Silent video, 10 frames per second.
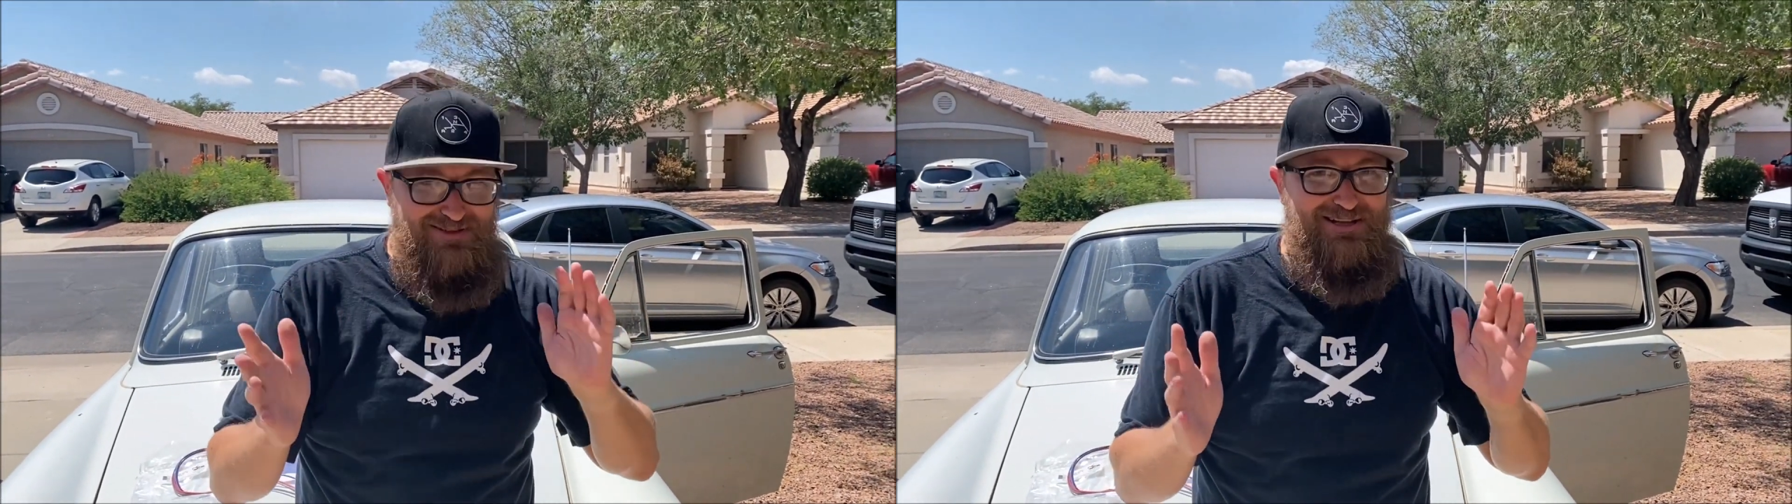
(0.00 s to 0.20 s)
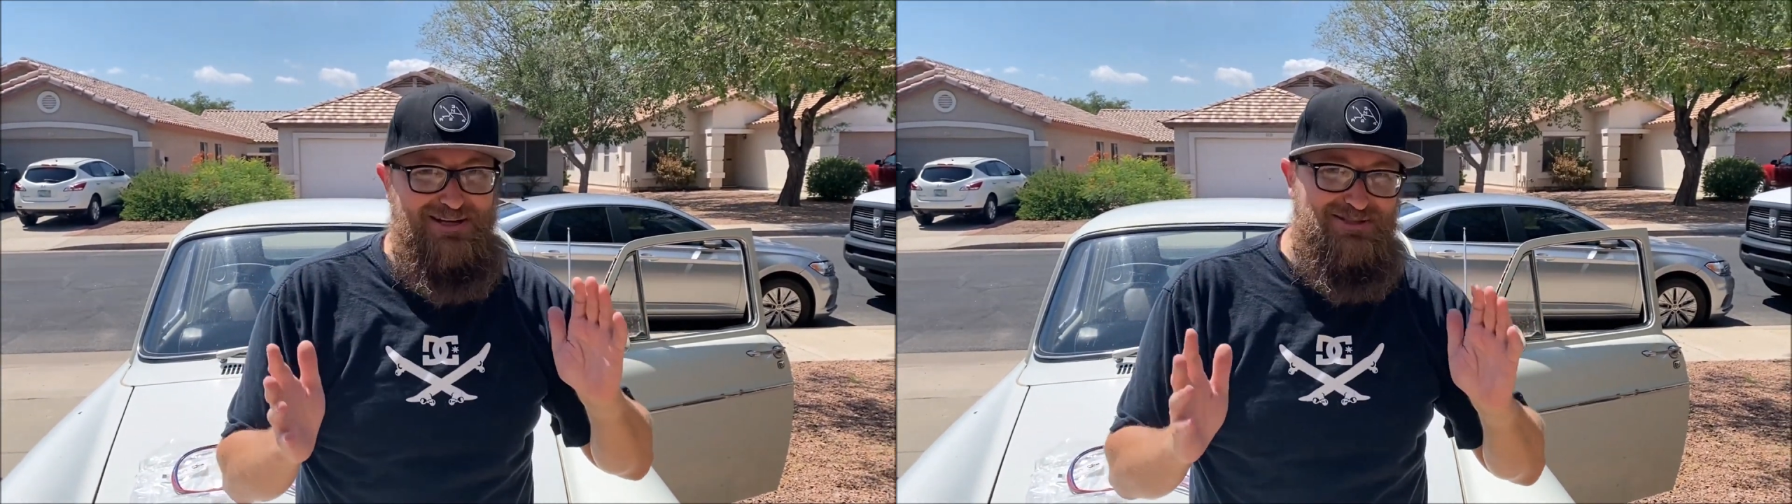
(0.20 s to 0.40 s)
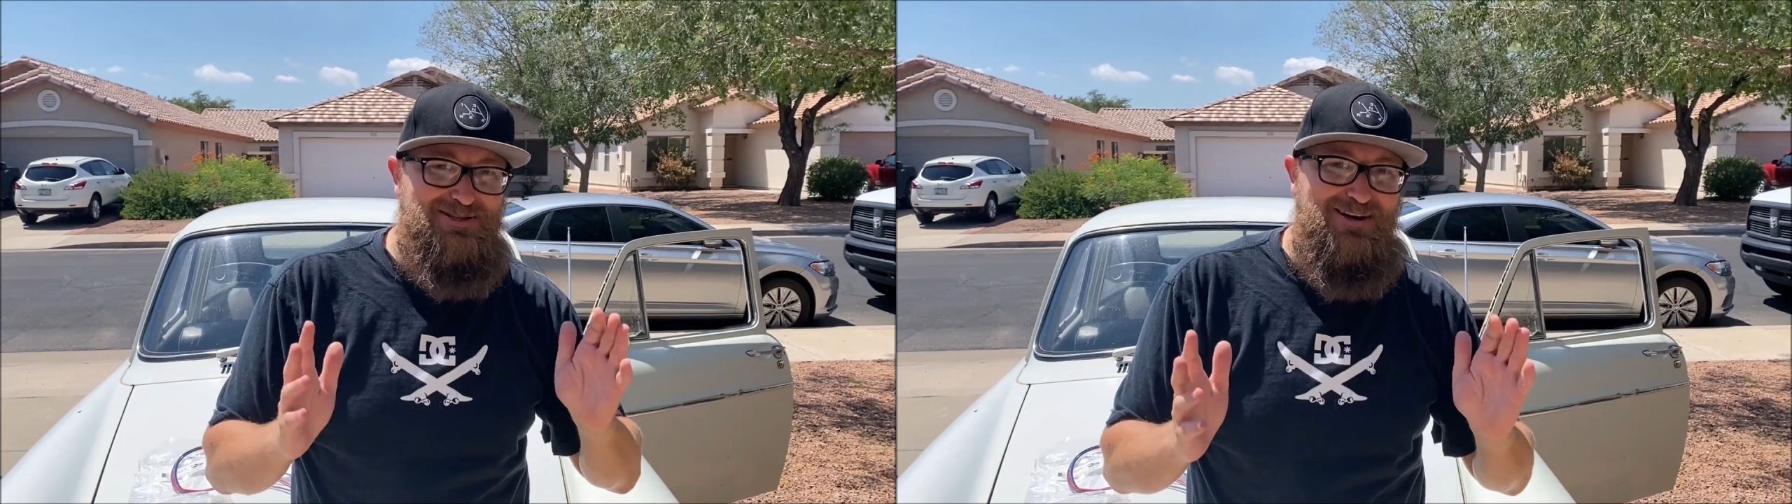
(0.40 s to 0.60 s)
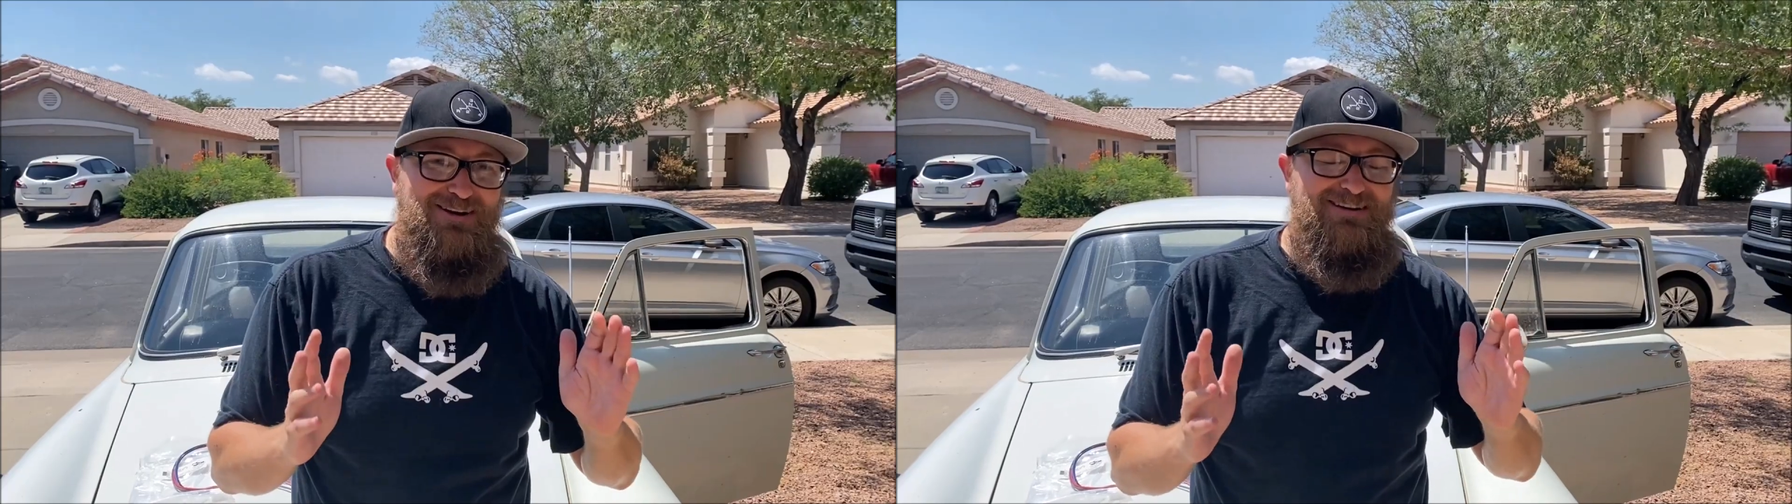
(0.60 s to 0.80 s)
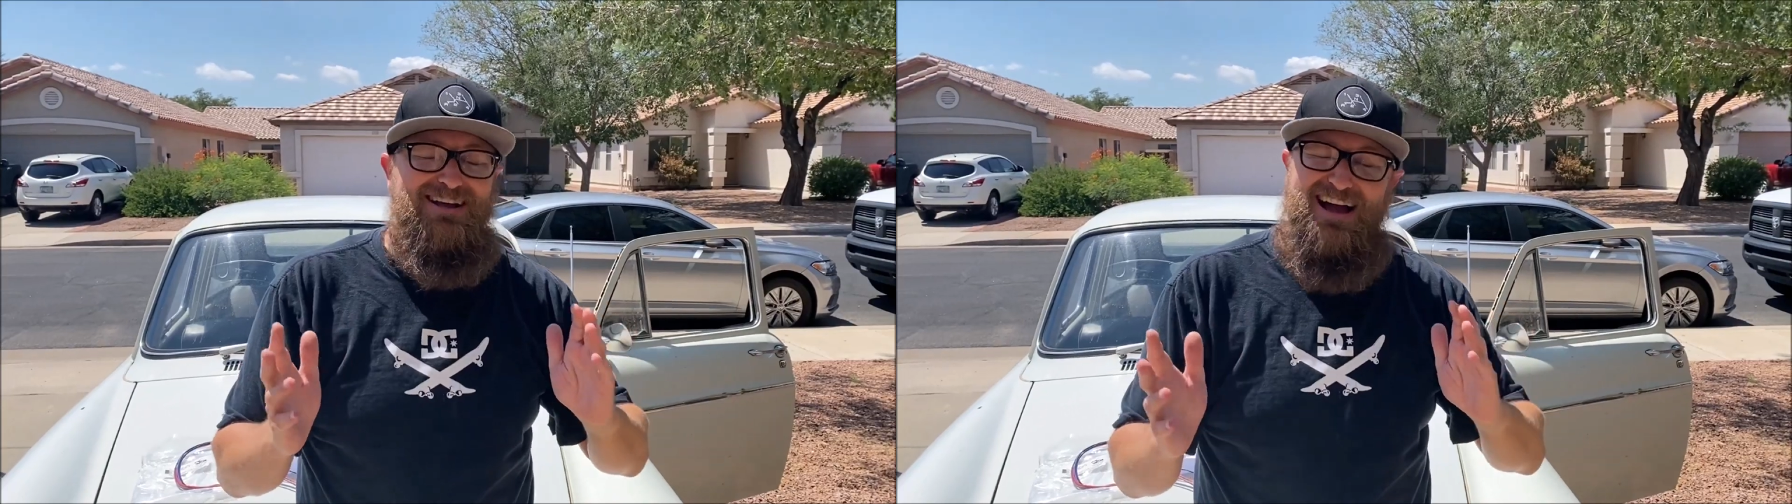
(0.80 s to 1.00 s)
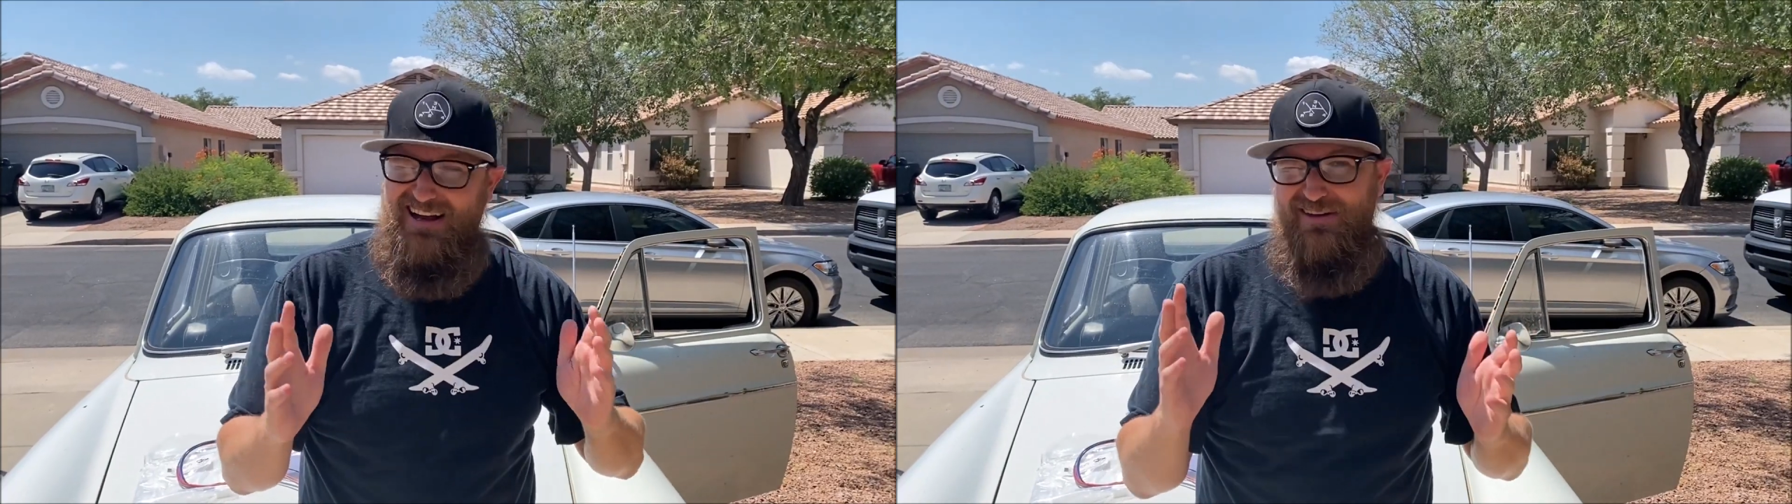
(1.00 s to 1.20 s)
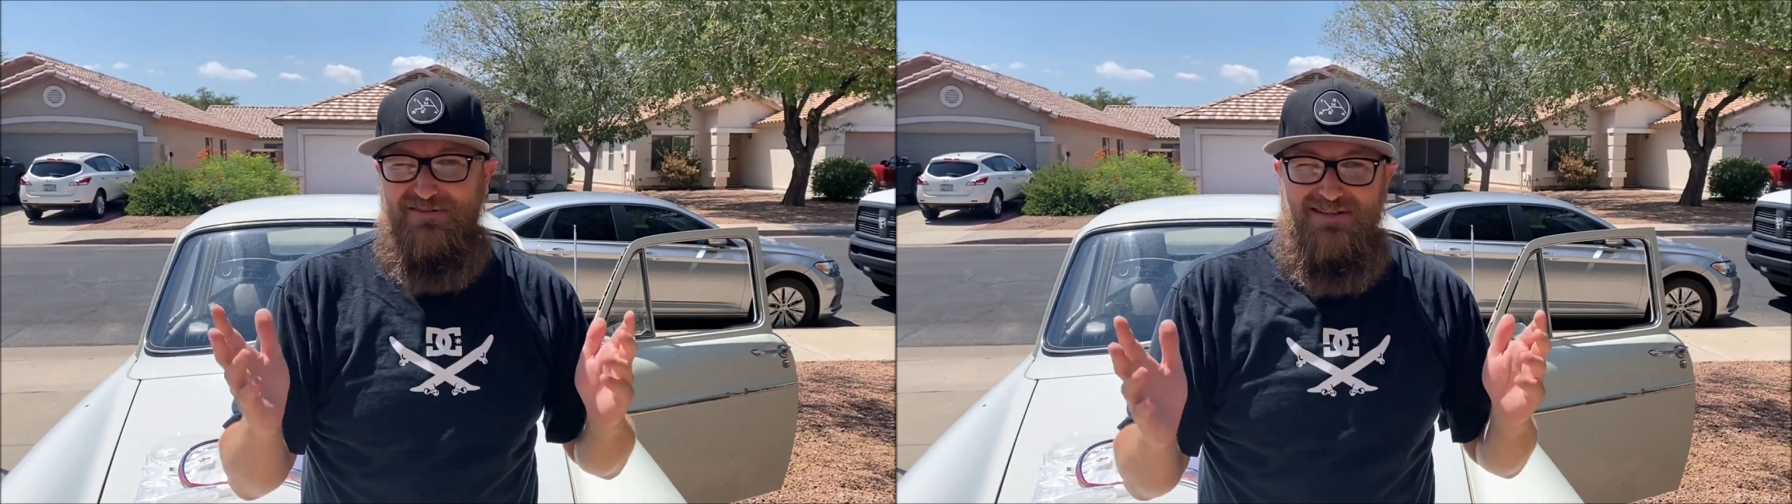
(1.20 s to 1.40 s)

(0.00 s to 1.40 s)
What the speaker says: does start kind of